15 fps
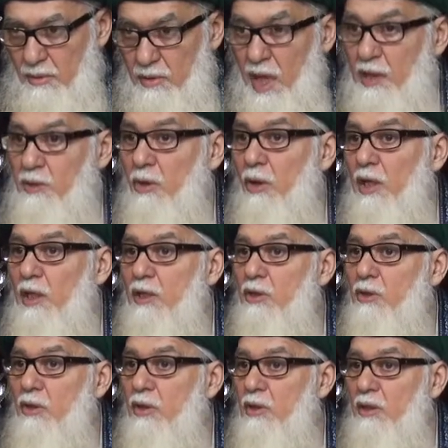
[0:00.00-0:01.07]
Not only
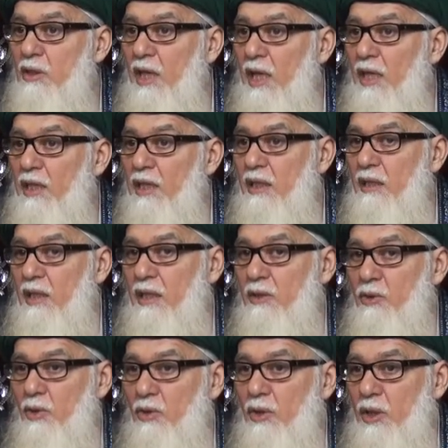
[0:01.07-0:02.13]
in
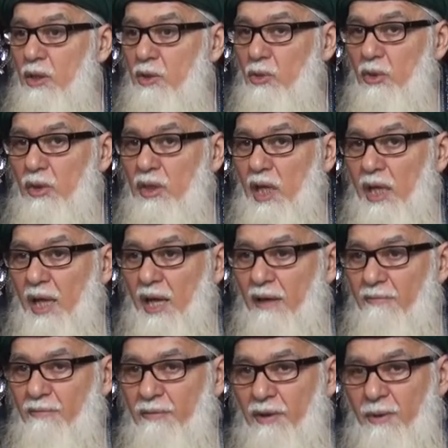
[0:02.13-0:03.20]
dunya
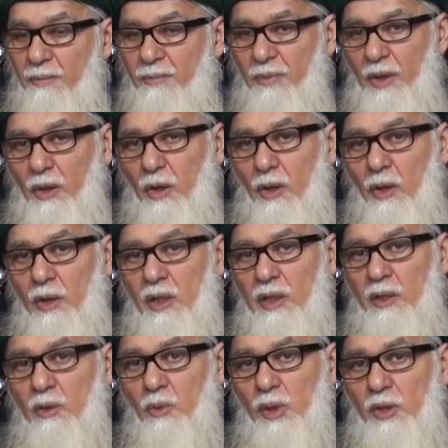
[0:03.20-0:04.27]
life.
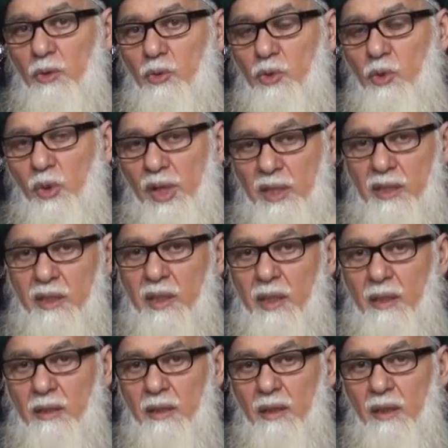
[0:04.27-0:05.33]
Only when you do a
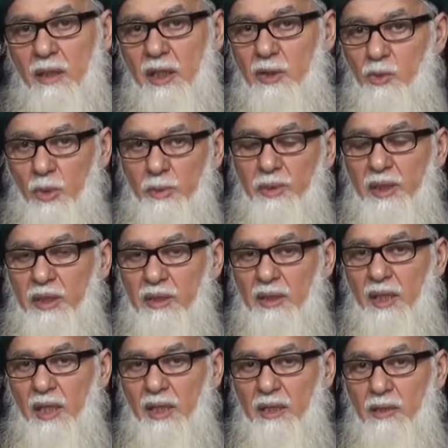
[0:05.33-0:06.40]
sin, it will be
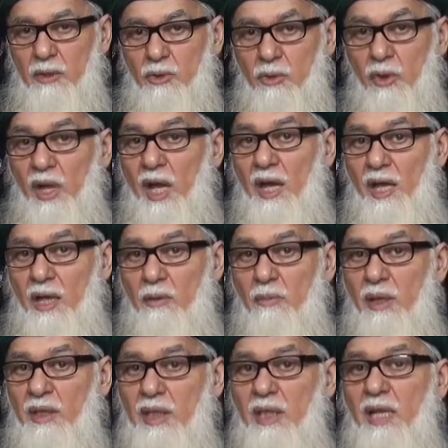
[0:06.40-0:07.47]
written against you. In
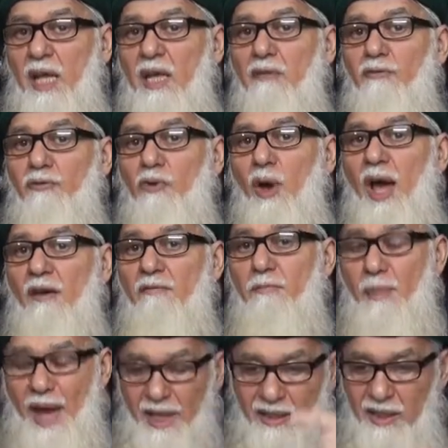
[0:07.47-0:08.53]
Medina, if you have
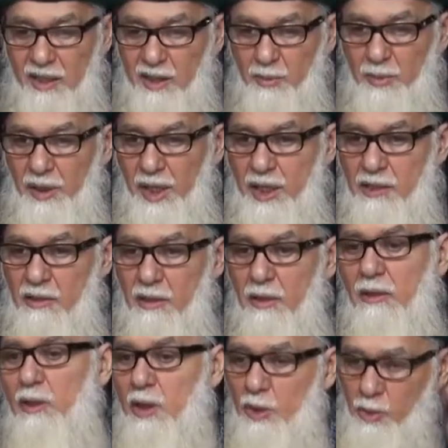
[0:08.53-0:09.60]
bad
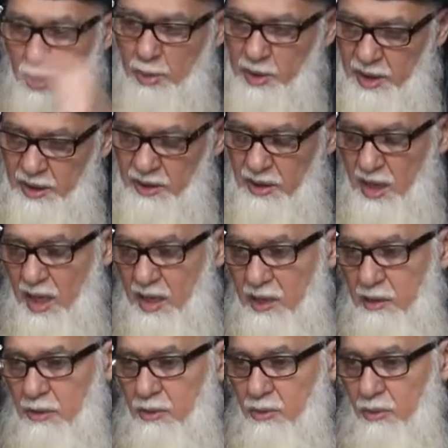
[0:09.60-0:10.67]
inspiration, it will be written
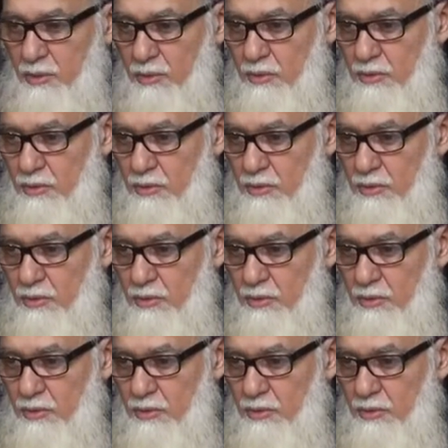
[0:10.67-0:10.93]
against you.